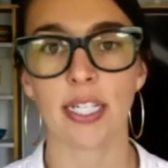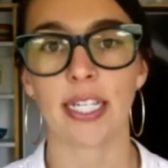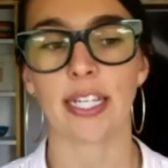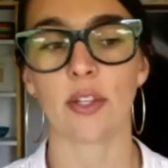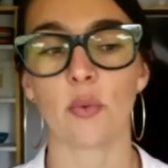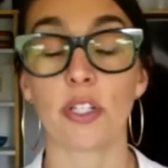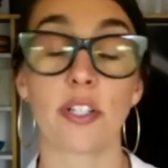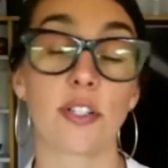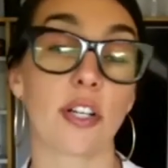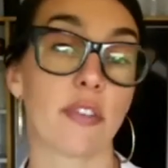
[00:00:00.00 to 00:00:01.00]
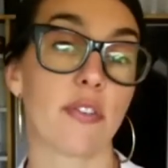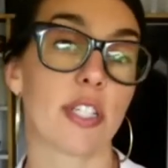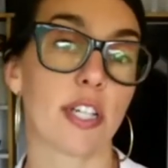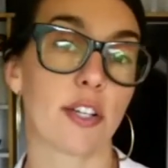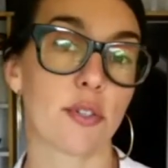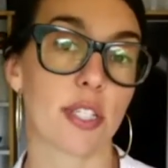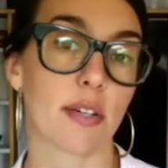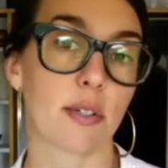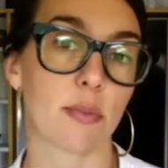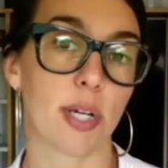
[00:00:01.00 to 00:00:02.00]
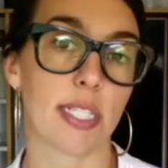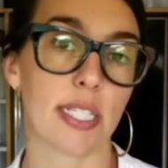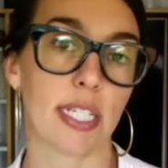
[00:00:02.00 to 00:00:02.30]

in the 150 countries that we're present